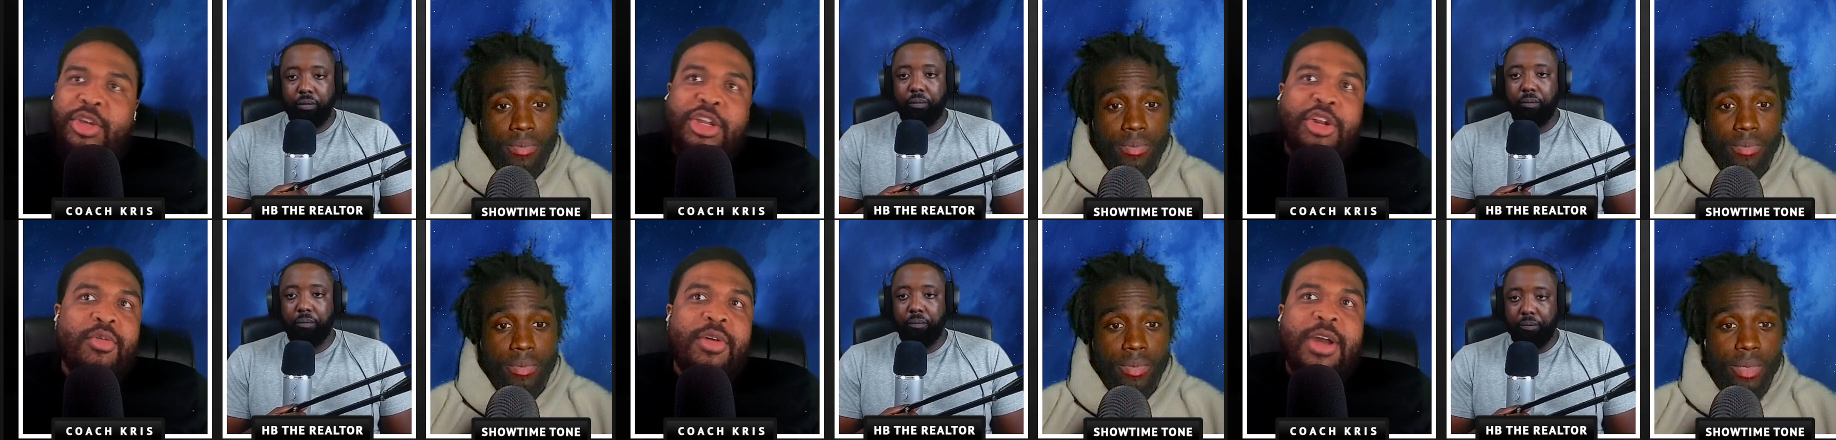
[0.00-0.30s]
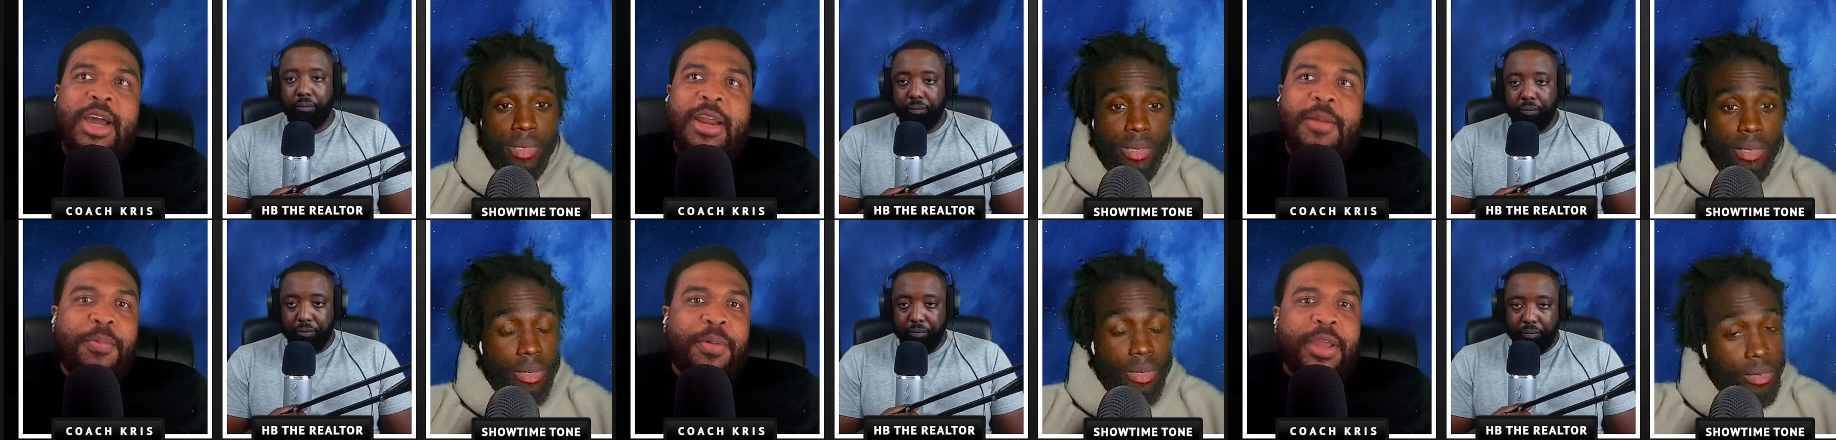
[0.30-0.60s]
Speaker 1: so he don't
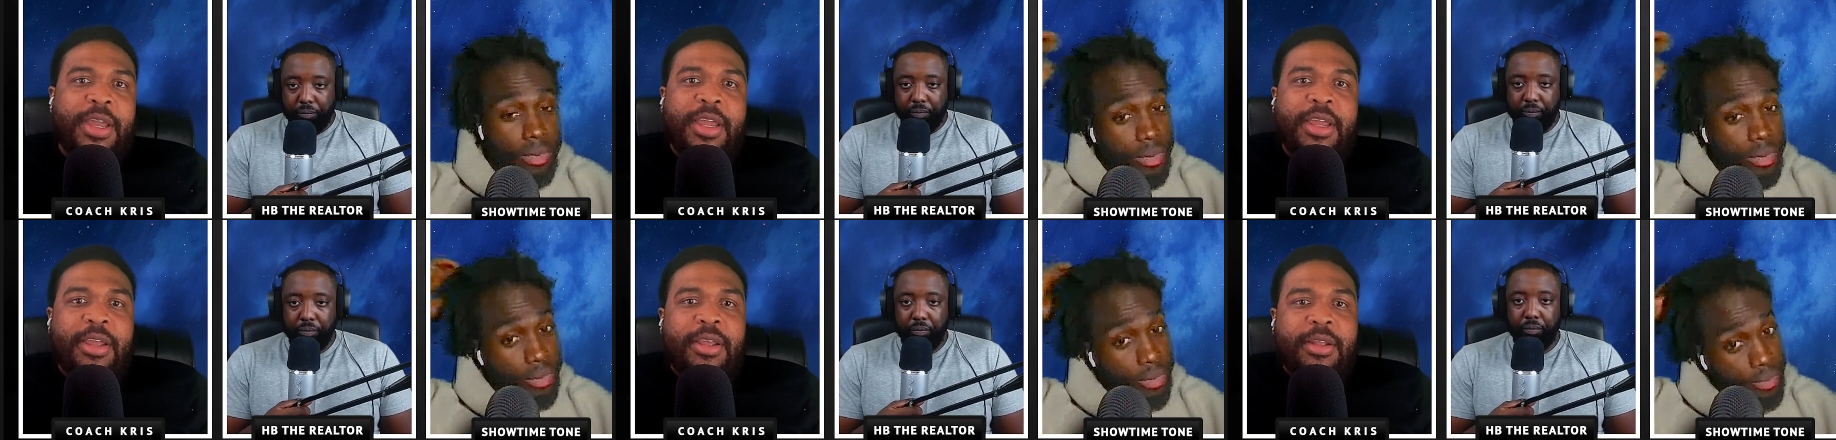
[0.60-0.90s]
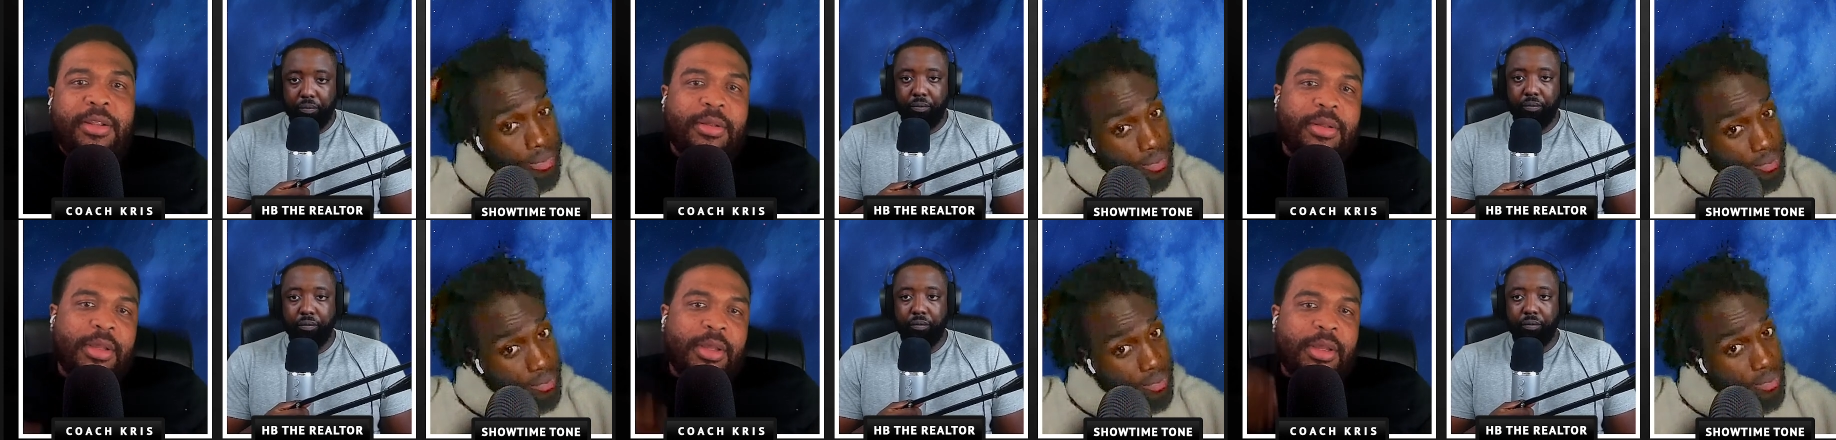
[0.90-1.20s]
got to
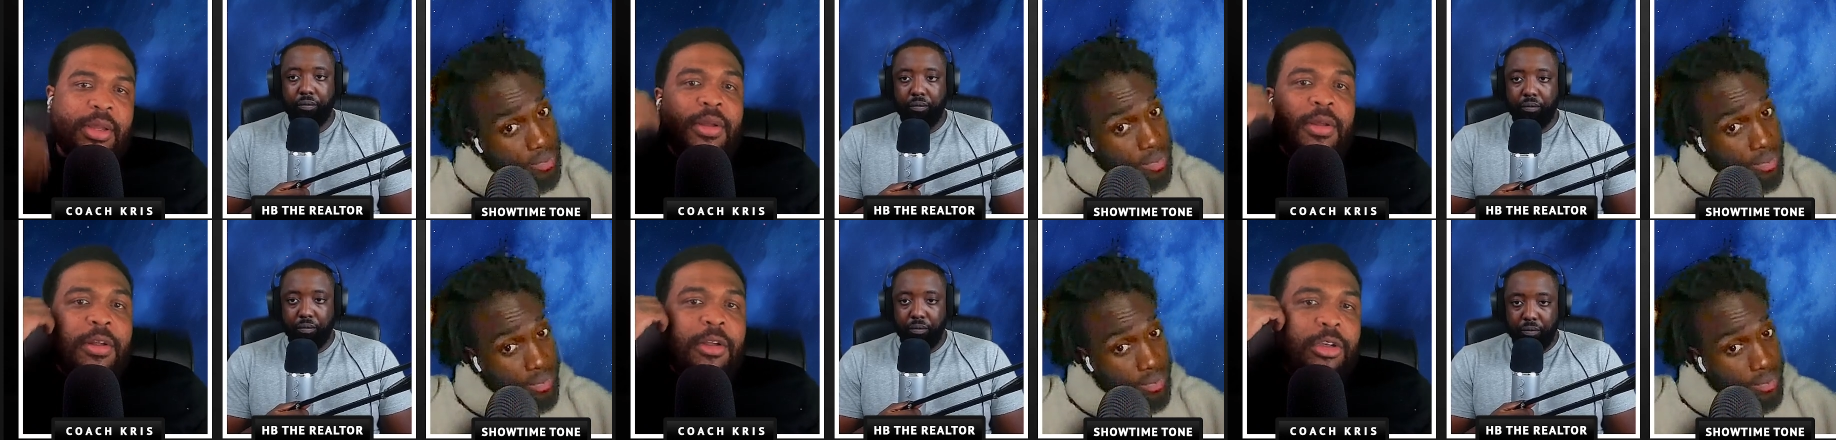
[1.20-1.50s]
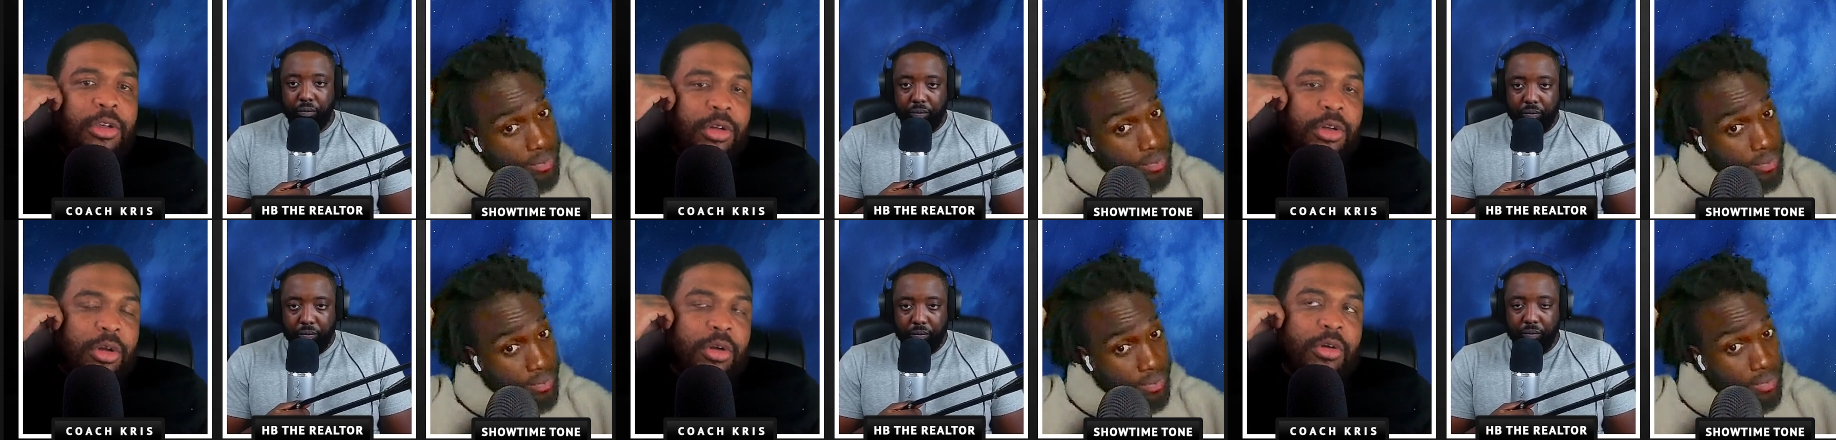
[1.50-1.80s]
play,
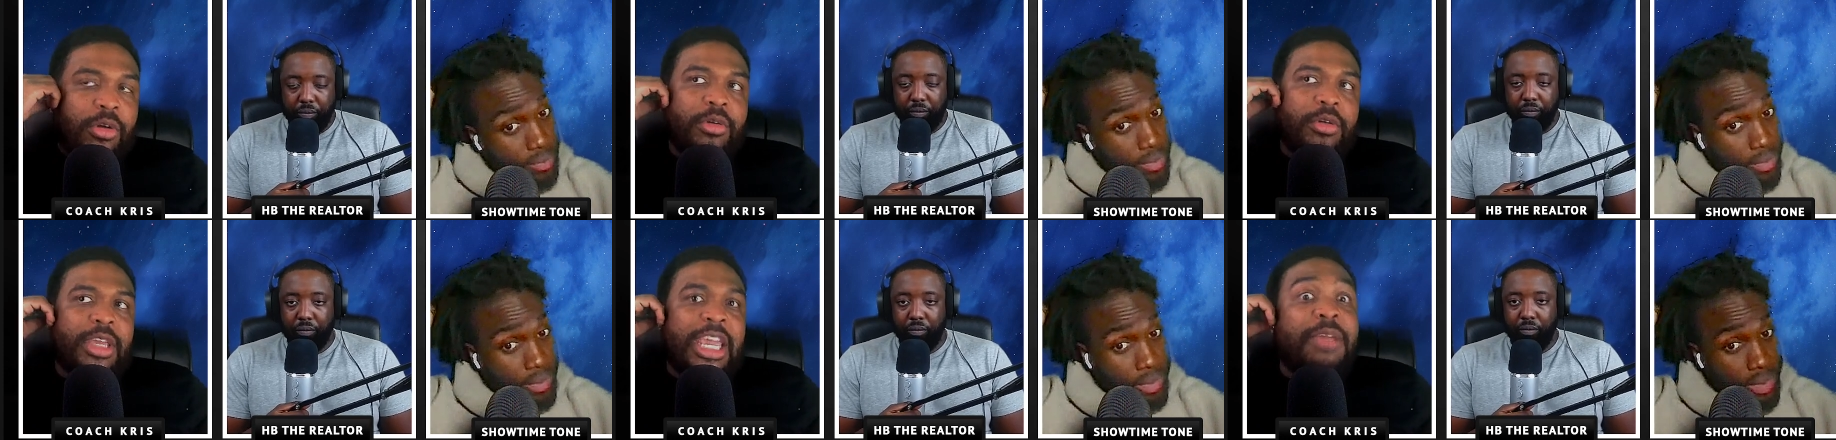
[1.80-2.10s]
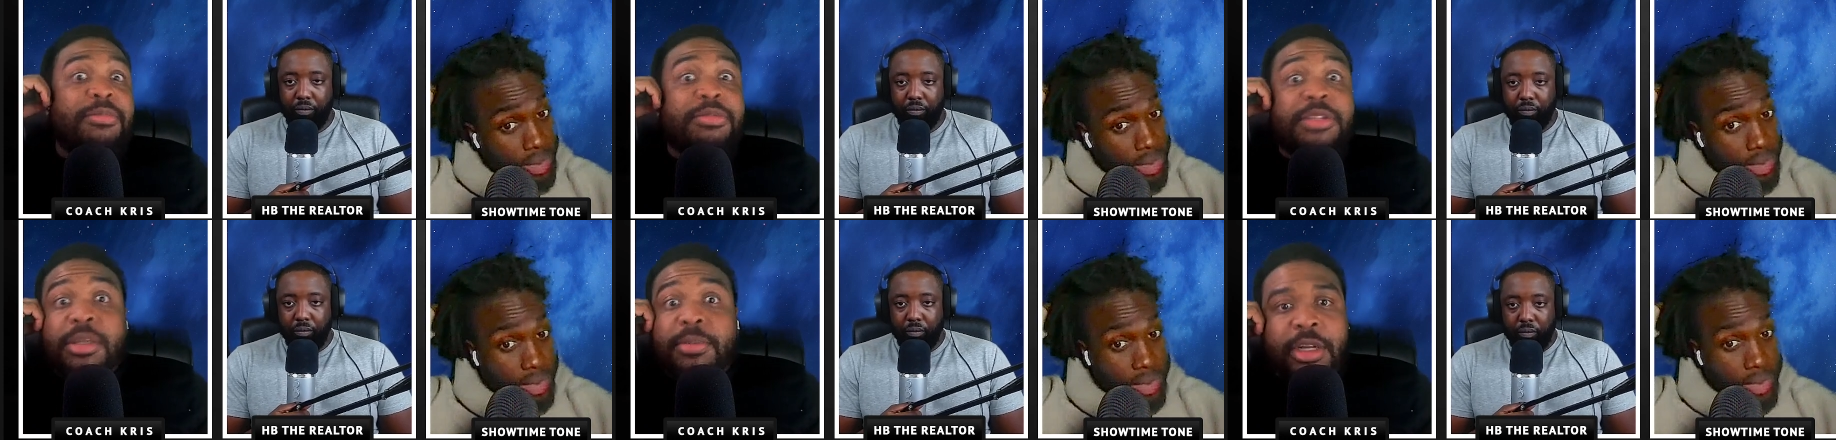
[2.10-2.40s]
you know,
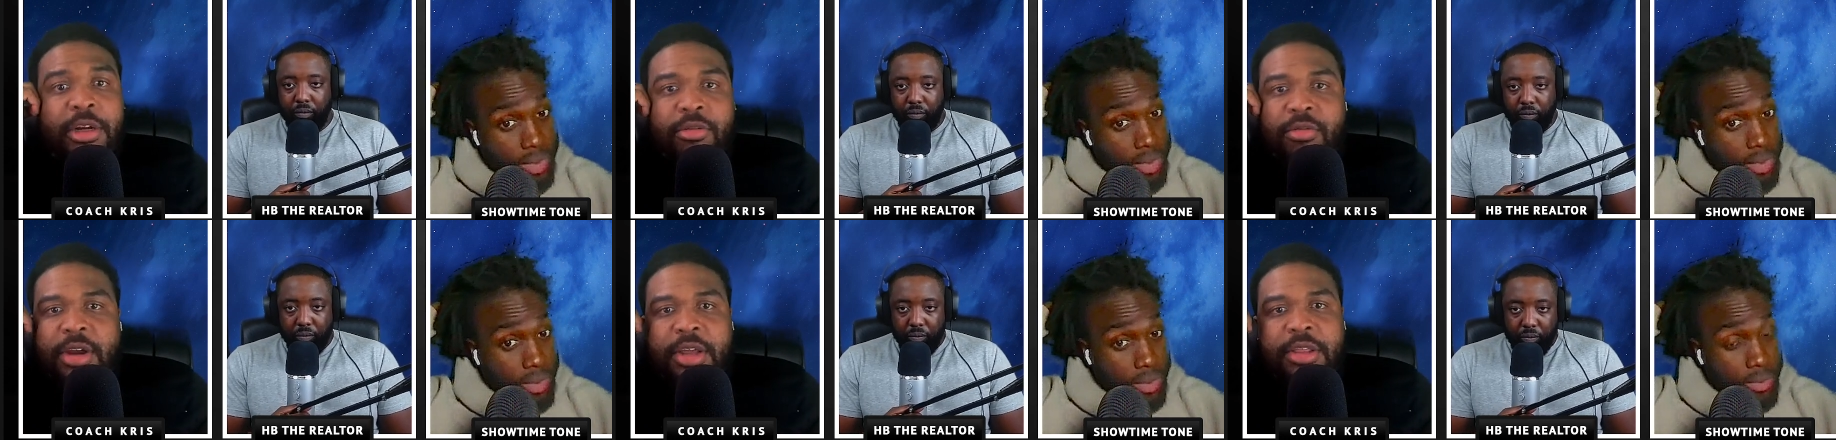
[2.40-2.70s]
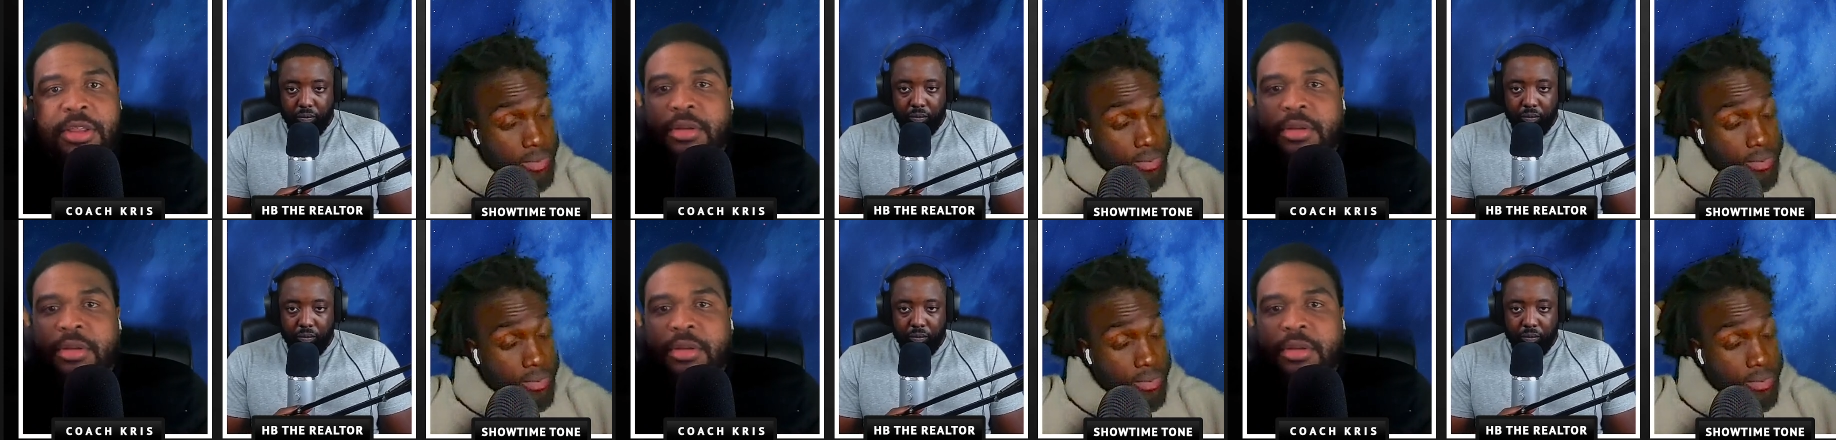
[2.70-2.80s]
keeps him in a